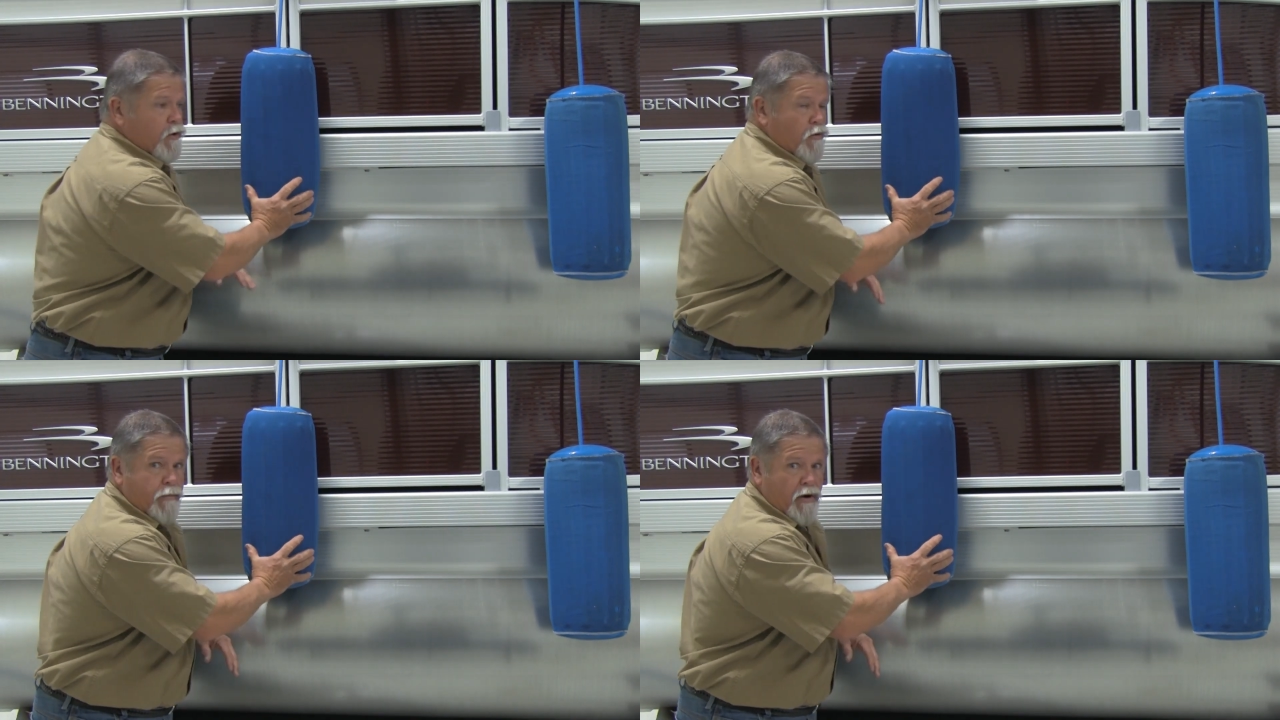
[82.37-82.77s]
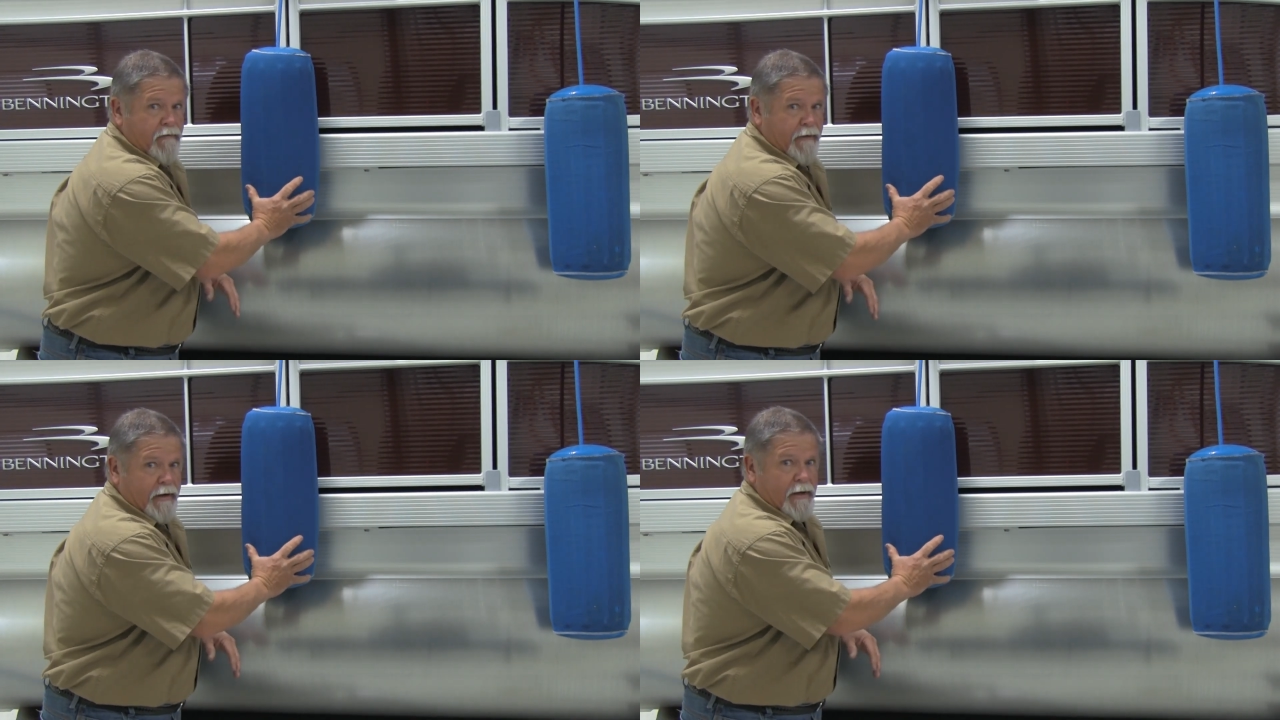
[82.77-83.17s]
you're
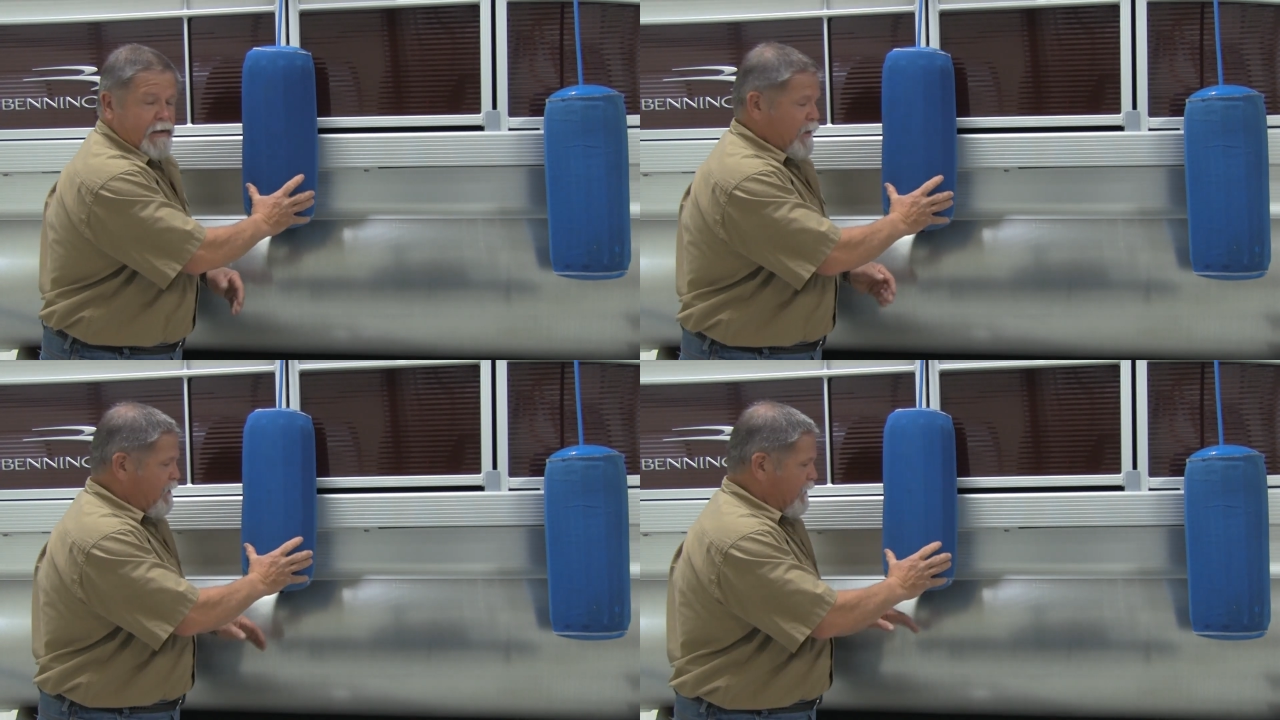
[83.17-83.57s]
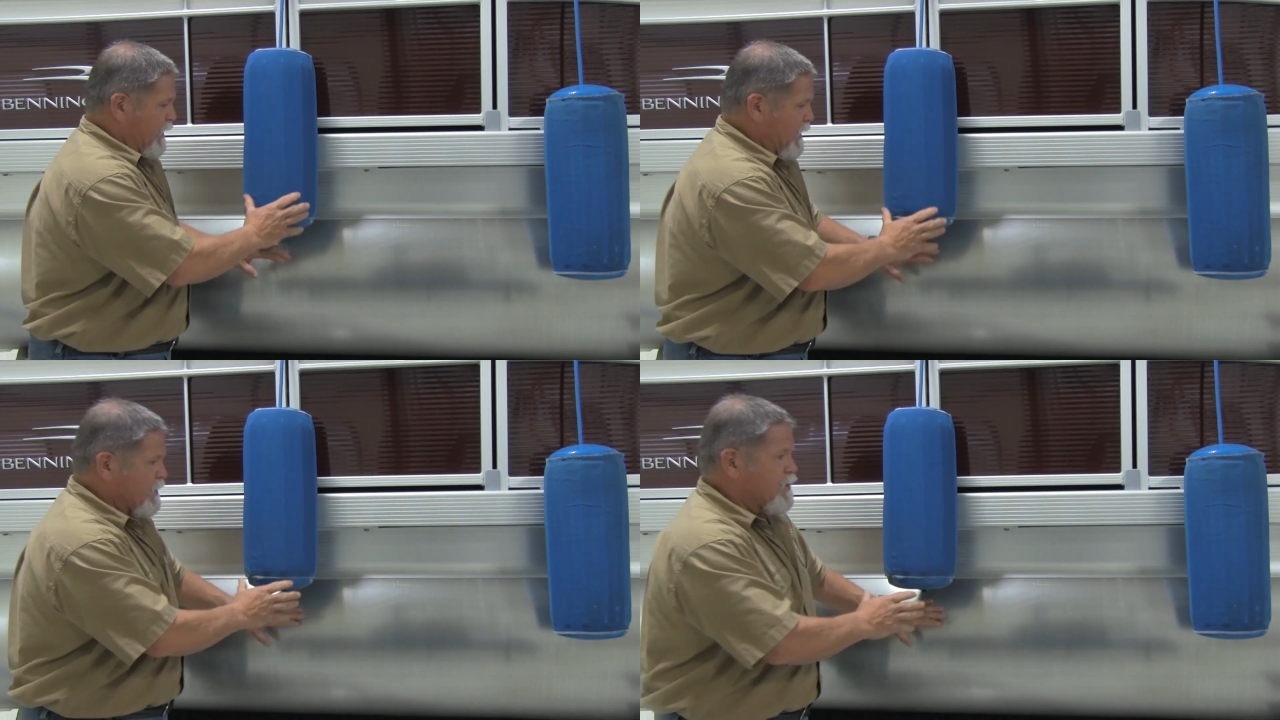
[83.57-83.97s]
perfect. If it
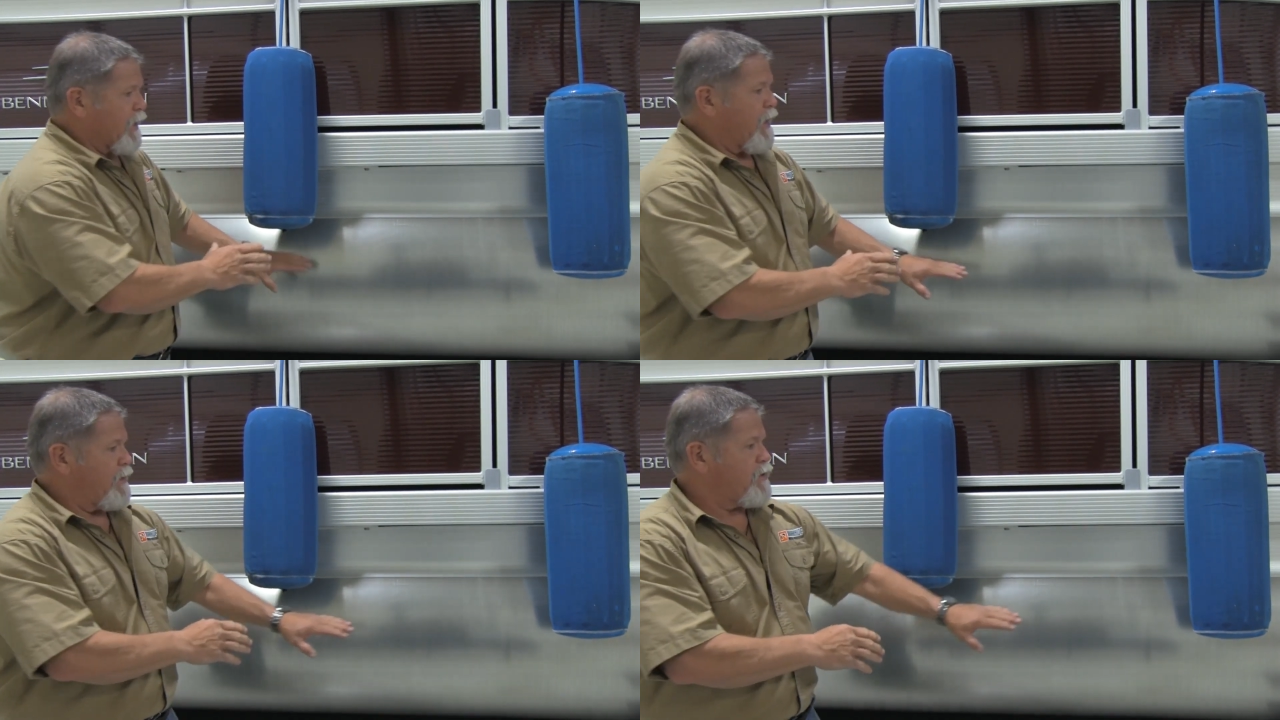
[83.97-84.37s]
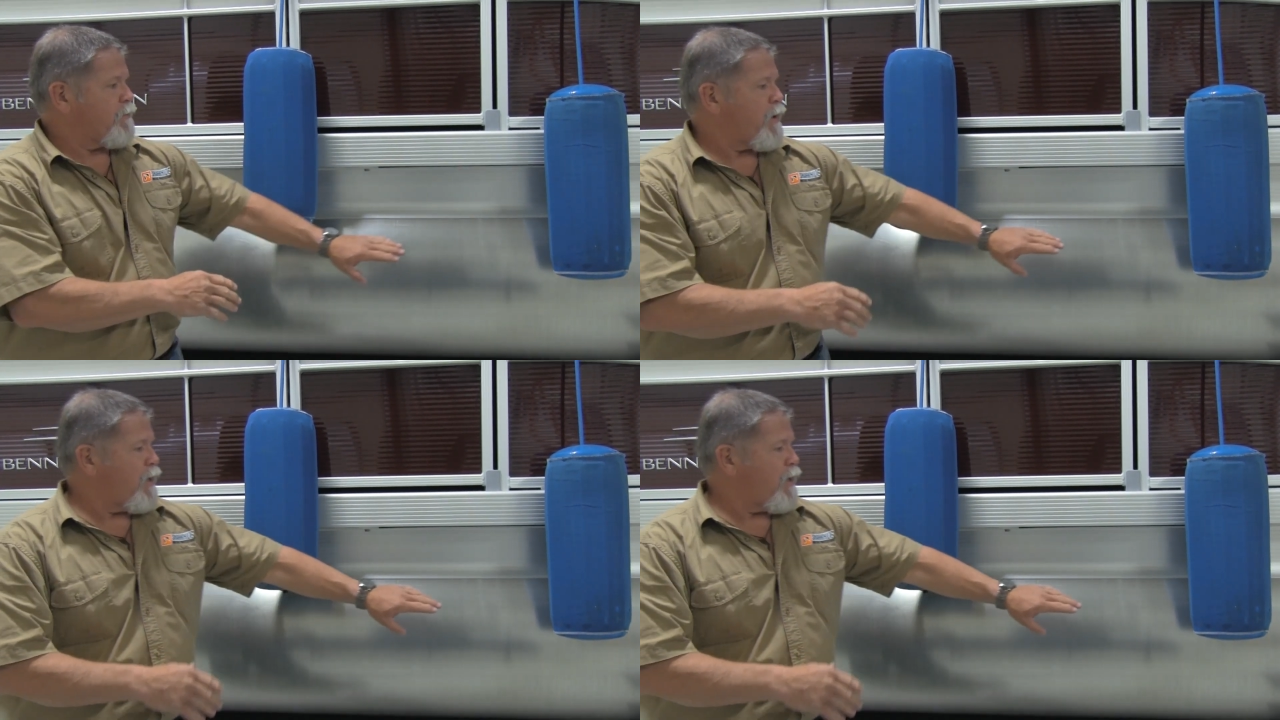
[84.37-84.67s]
hits against the